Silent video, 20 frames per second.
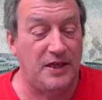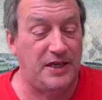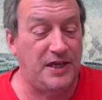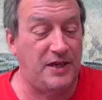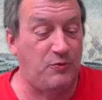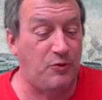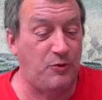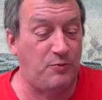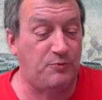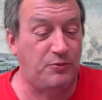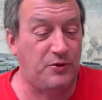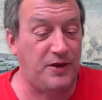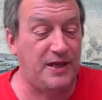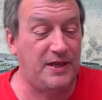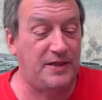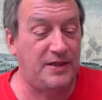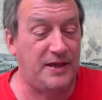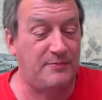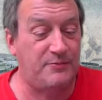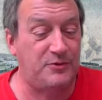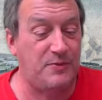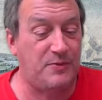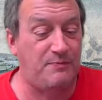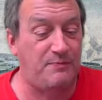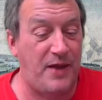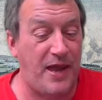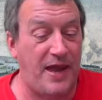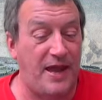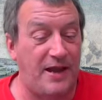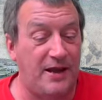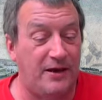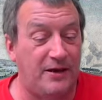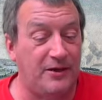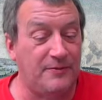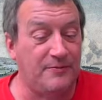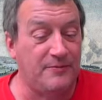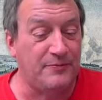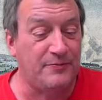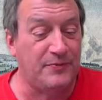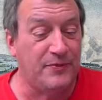that he will bring them to
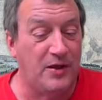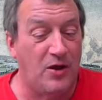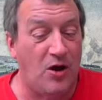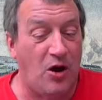bear